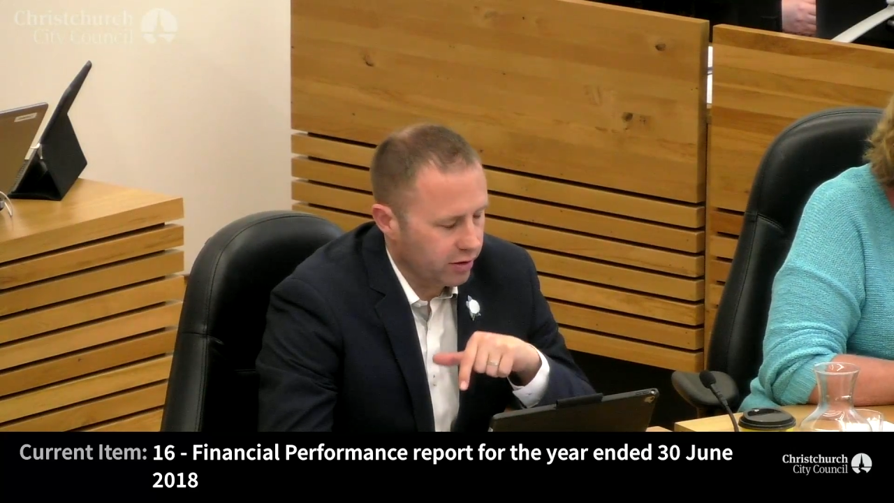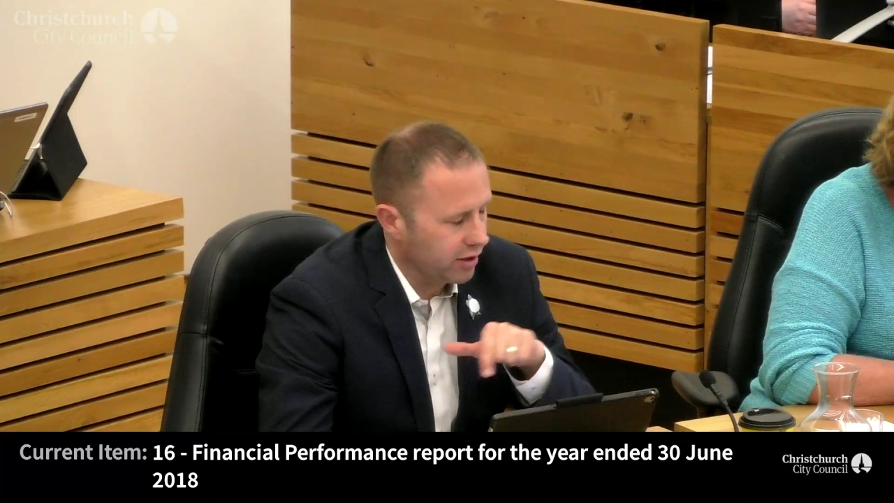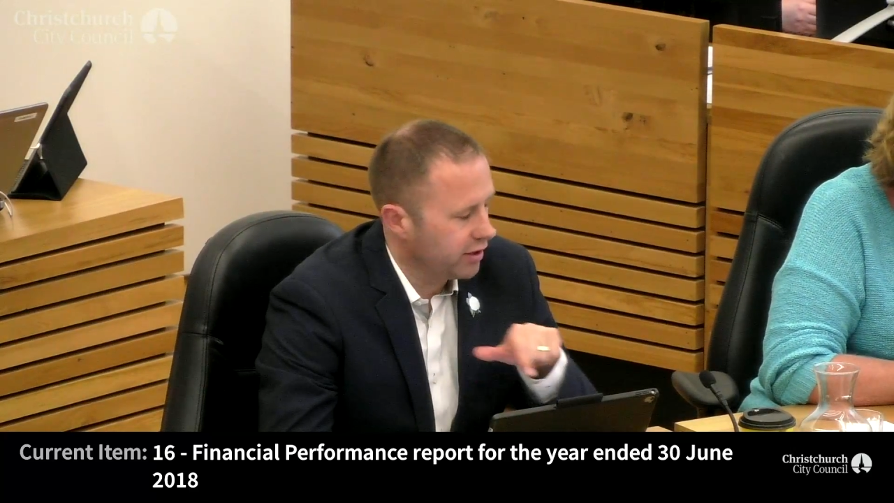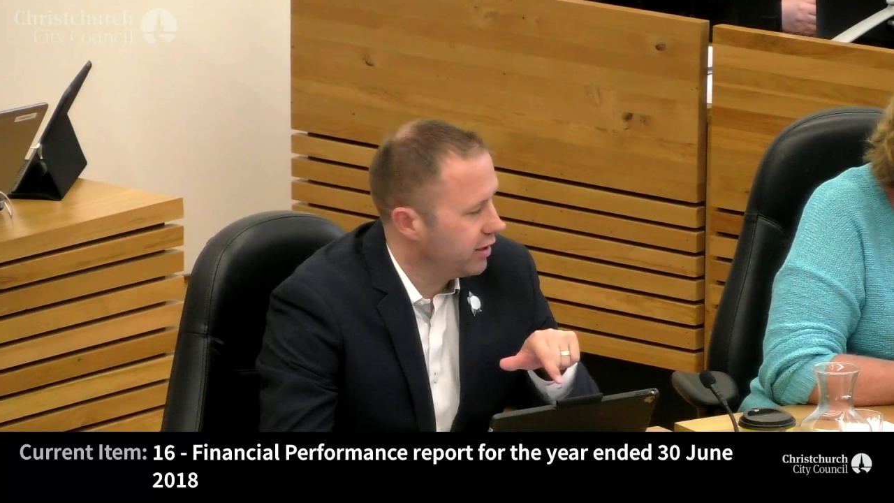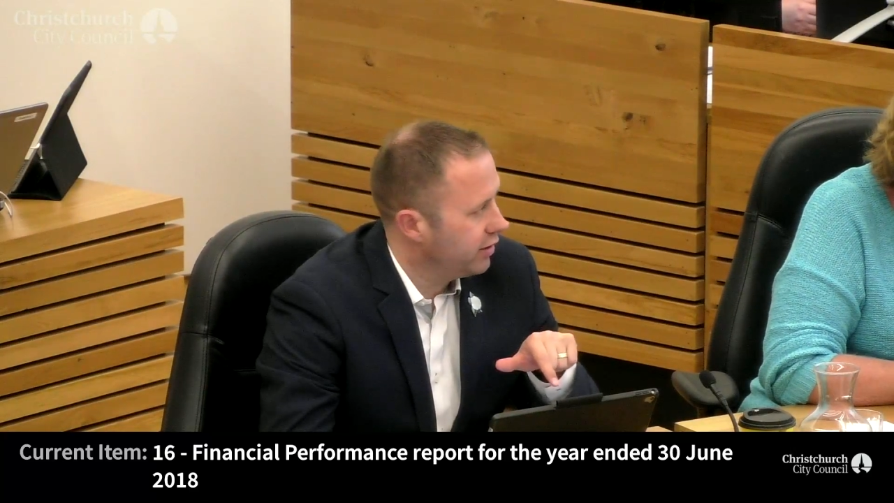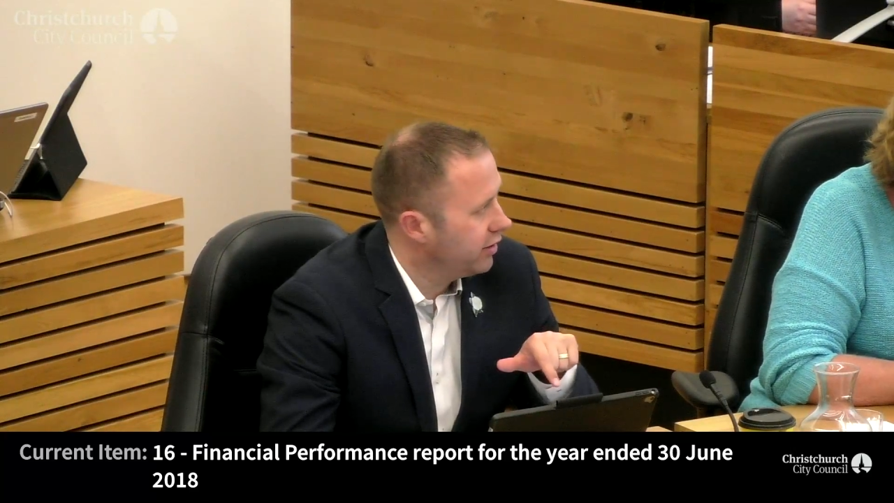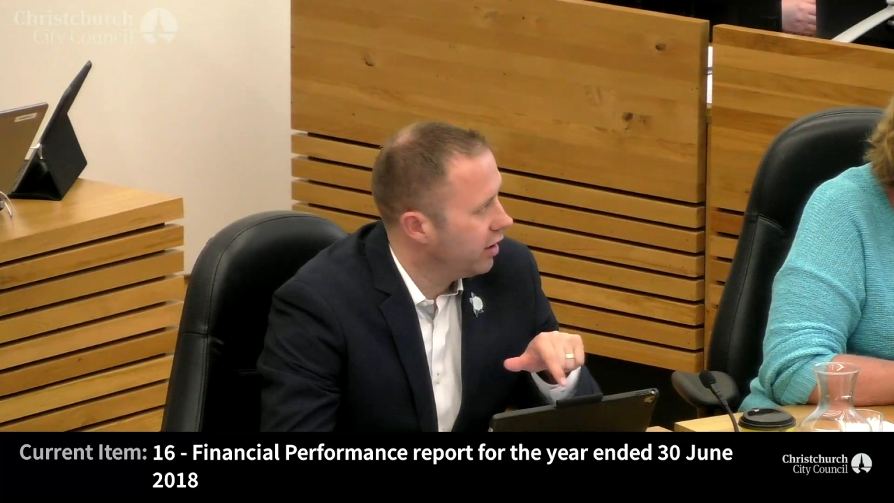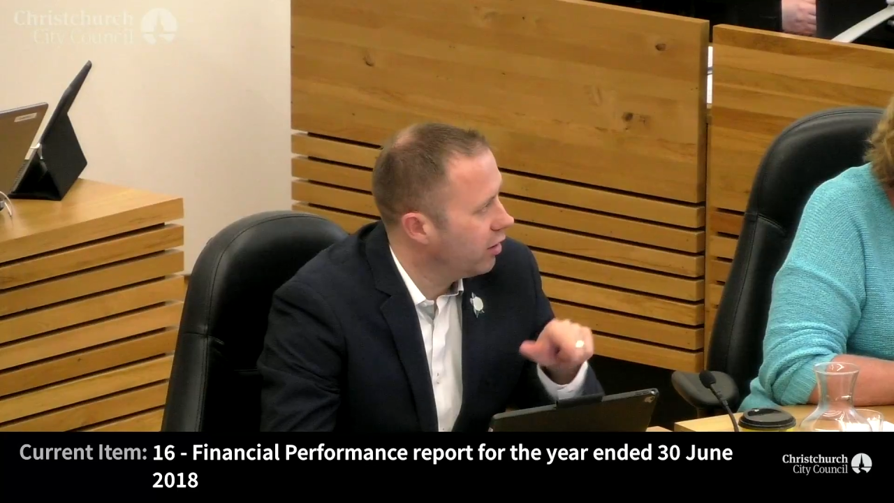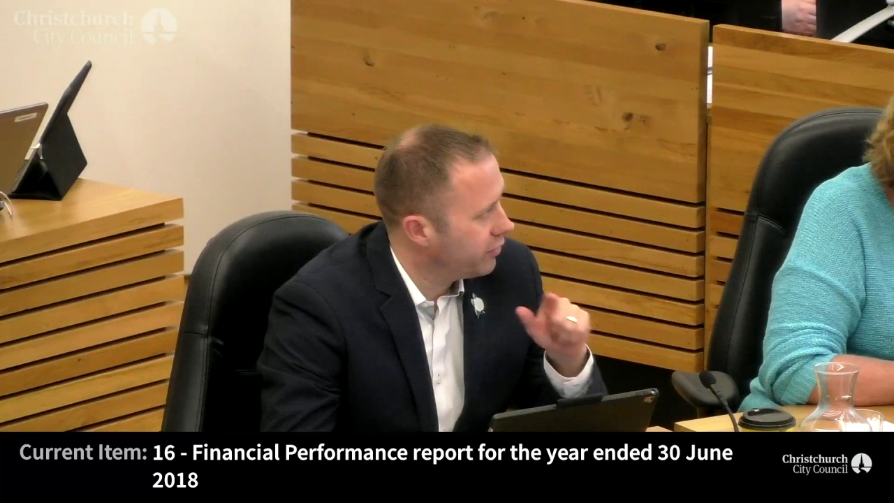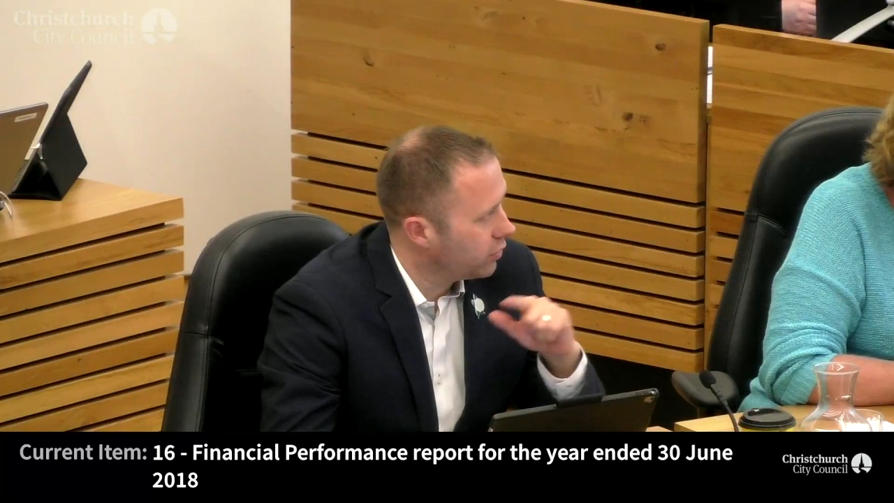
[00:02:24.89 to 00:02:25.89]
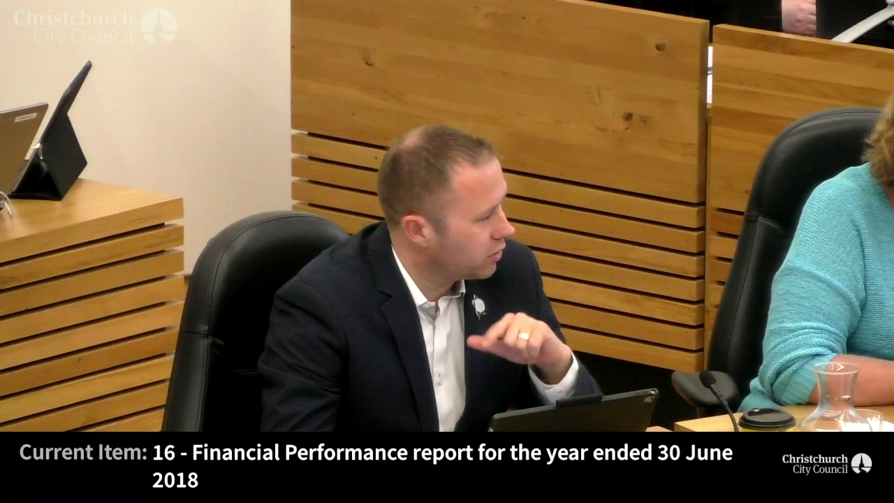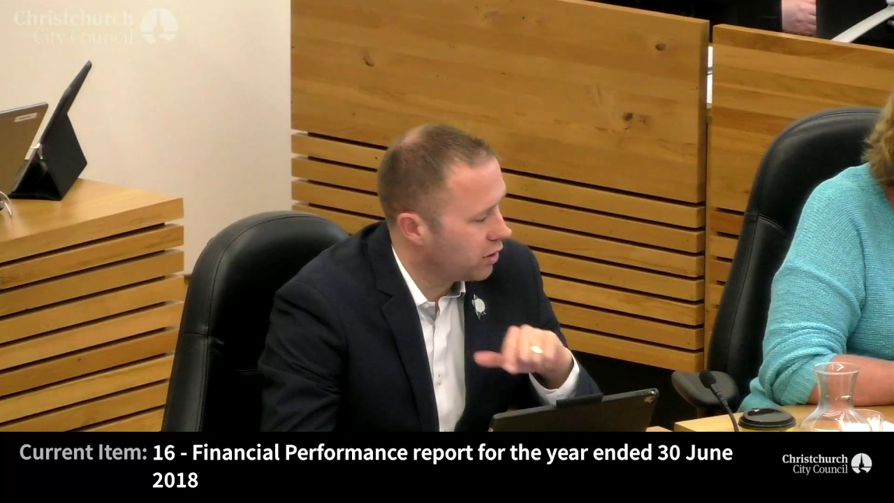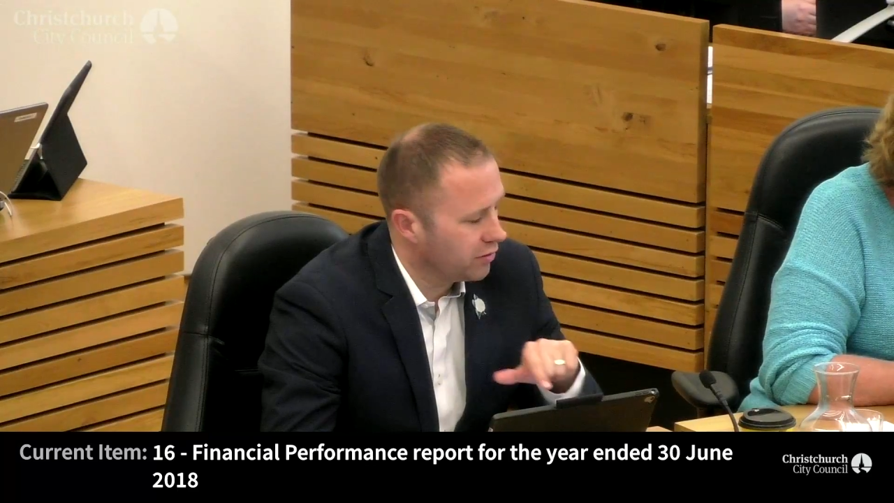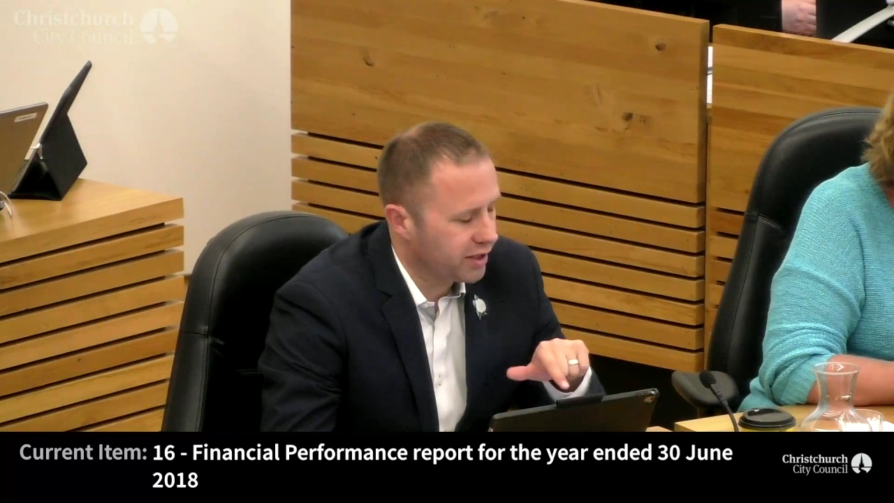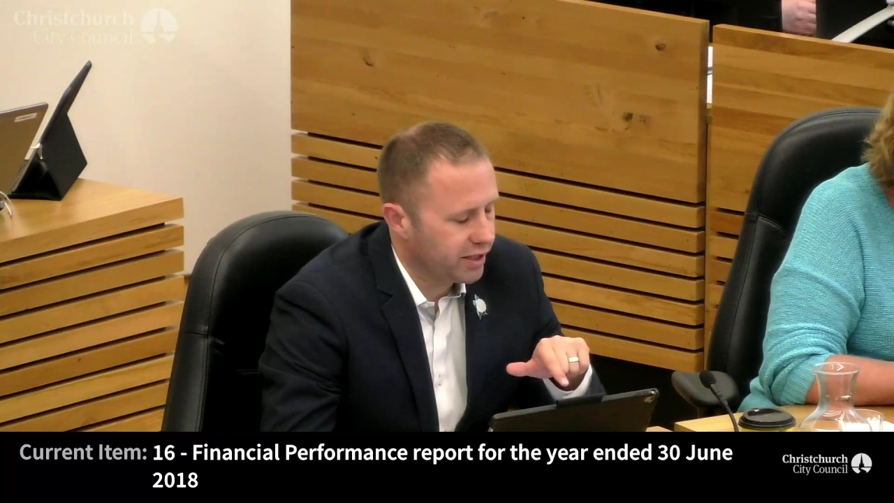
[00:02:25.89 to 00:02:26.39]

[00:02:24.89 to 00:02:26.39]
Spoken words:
but to look at it in the overall